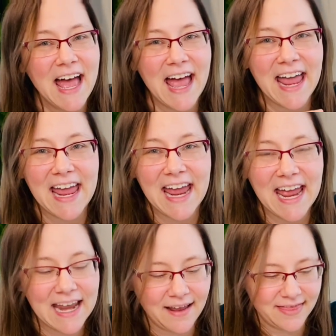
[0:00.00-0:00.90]

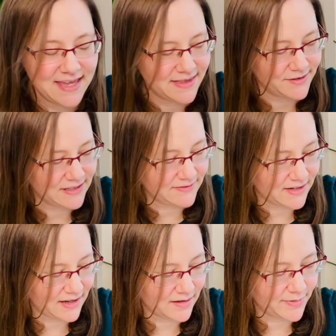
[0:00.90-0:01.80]
and I think there's
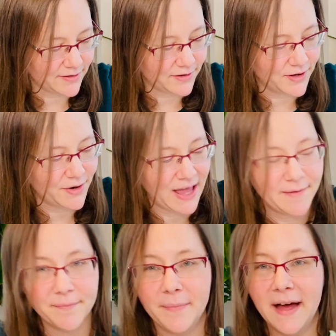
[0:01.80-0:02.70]
even a couple, oh yeah,
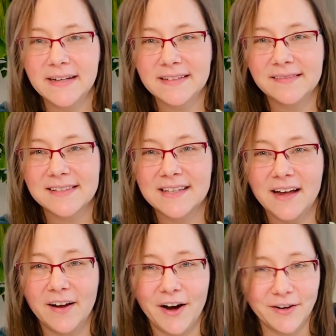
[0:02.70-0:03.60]
buttons
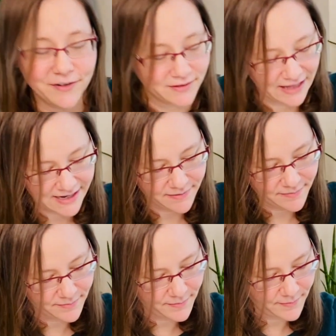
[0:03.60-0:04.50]
that are like
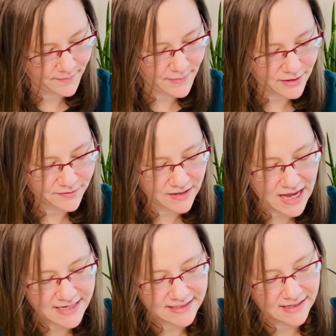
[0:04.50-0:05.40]

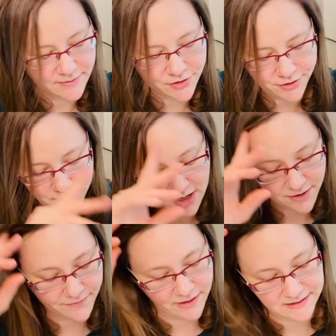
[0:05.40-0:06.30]
butterflies that I'm sure
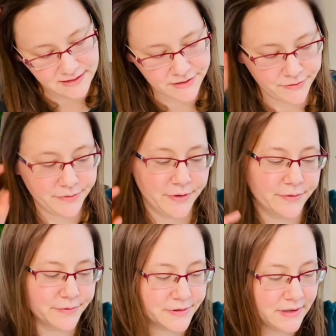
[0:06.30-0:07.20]
are friends to
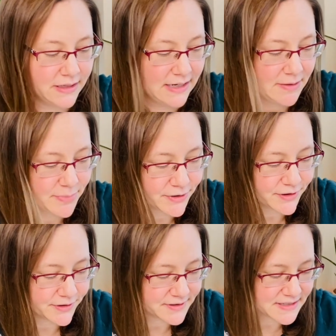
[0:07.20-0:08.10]
those
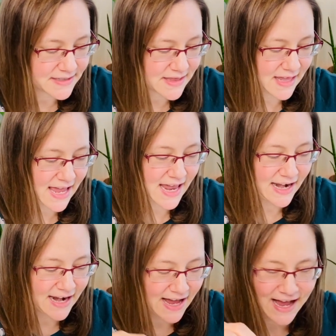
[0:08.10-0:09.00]
birds.
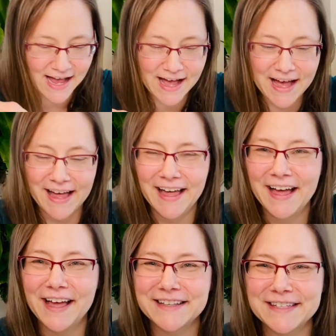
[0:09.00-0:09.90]
Then
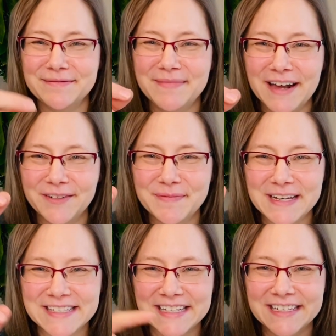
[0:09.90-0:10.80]
some metal
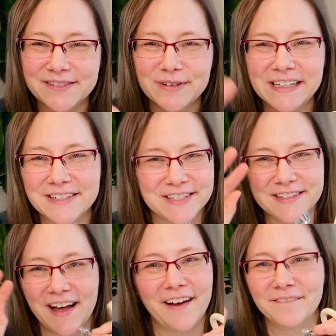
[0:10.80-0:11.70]
pieces, really
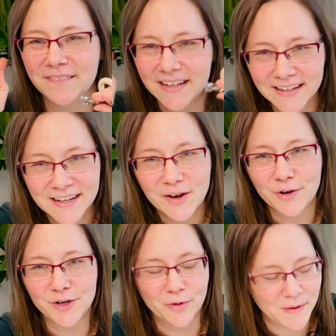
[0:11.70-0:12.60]
just a
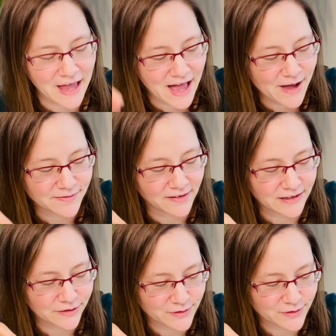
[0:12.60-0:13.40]
cornucopia of fun loose